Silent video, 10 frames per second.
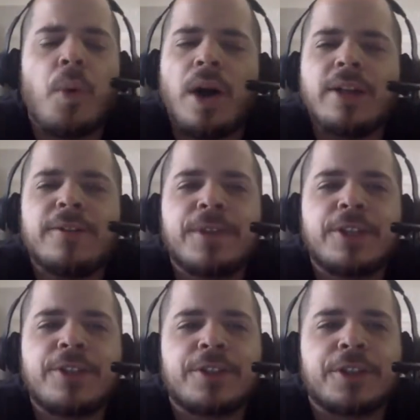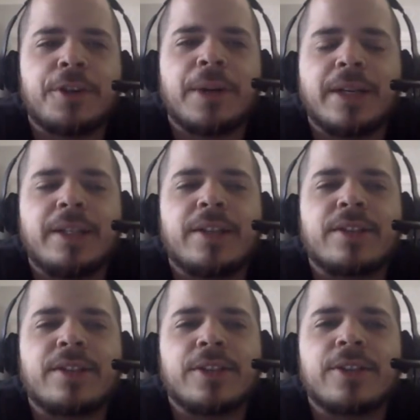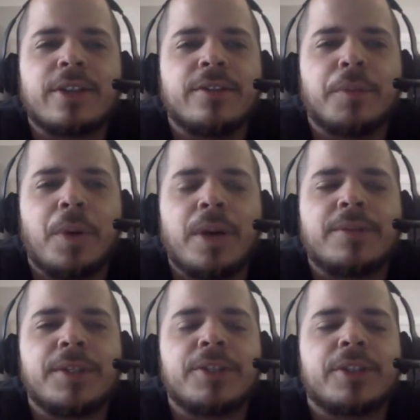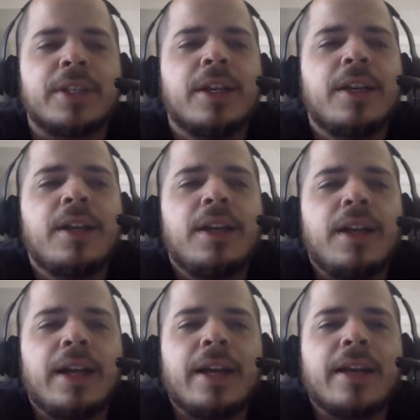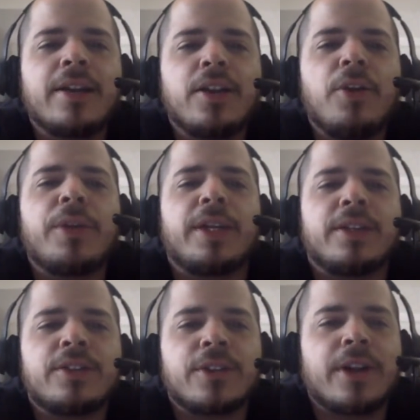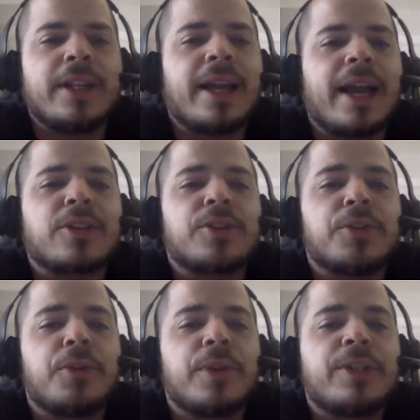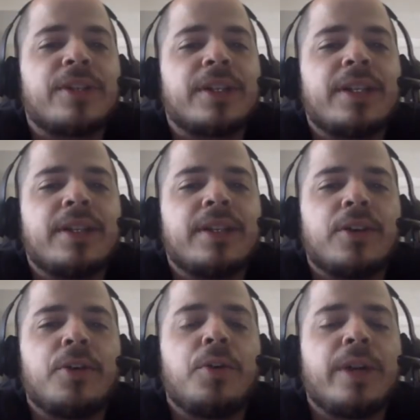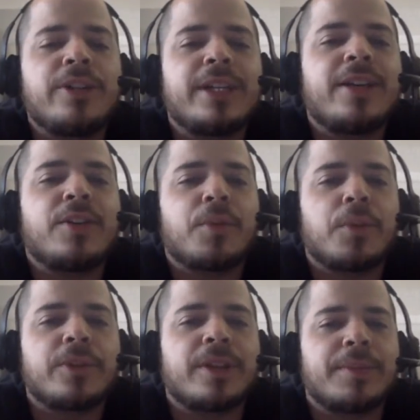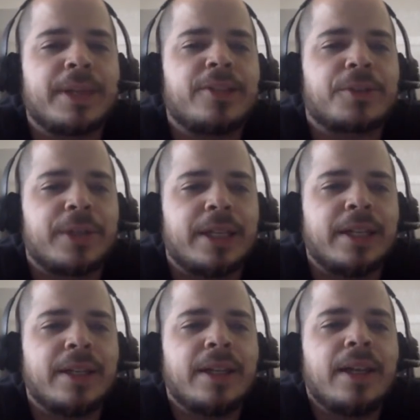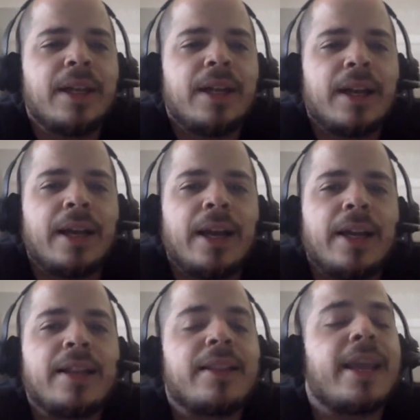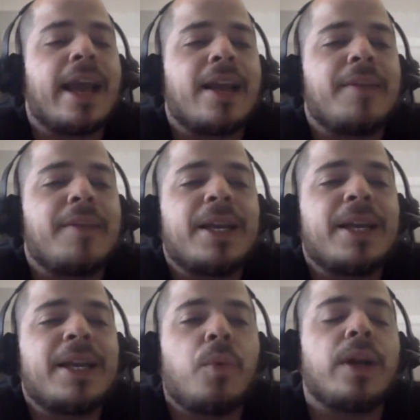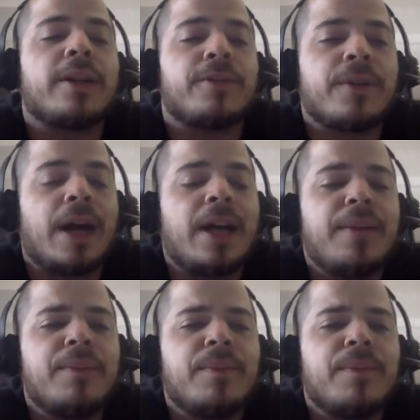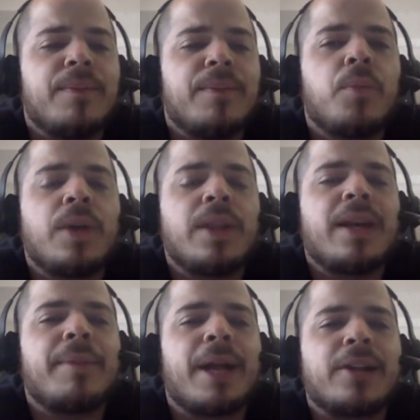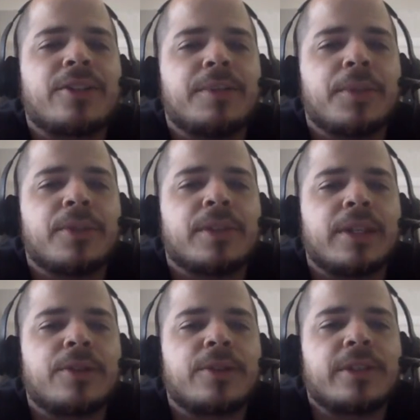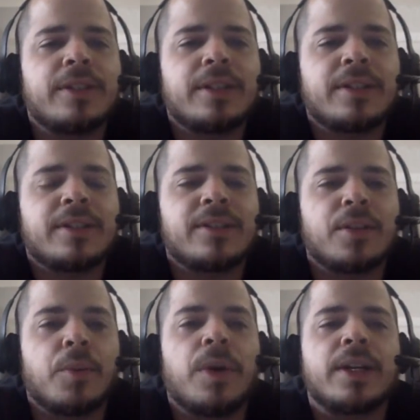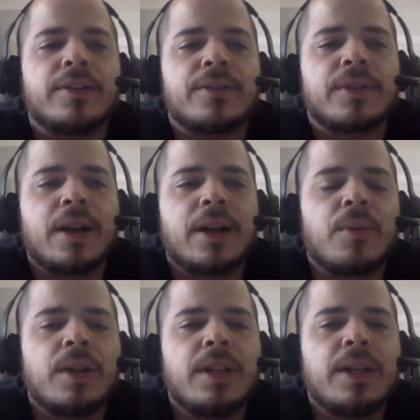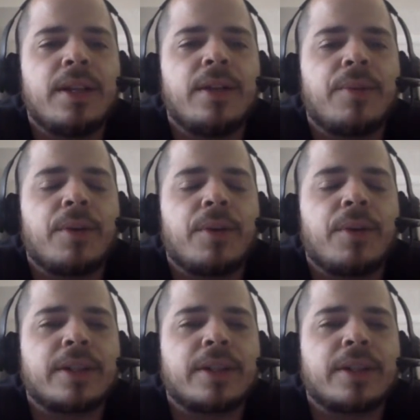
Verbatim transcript: the WandaVision show, and yes, it's just called WandaVision, and Loki, starring the actors who originally uh, who originated the roles on the big screen, and the animated What If. I am the one that I'm actually the most interested in. This is the What If. I really I that